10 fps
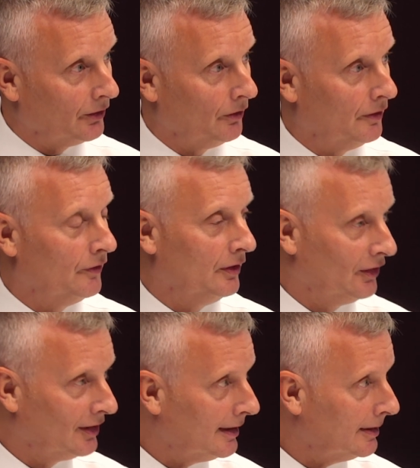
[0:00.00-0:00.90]
or if you
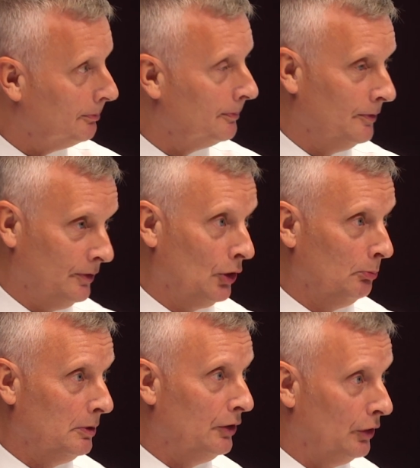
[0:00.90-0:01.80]
say to the
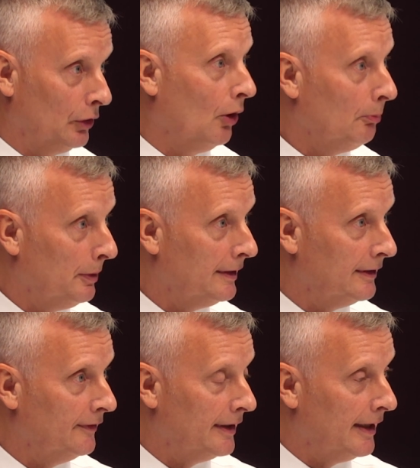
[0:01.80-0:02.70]
companies you can't pay
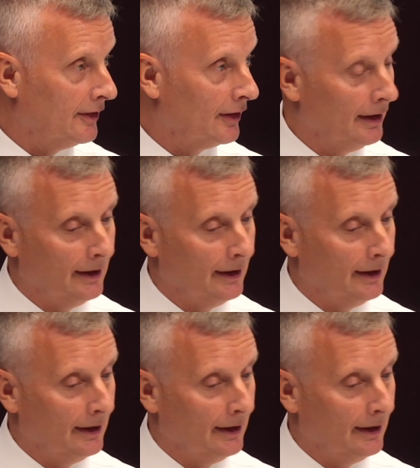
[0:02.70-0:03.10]
dividends,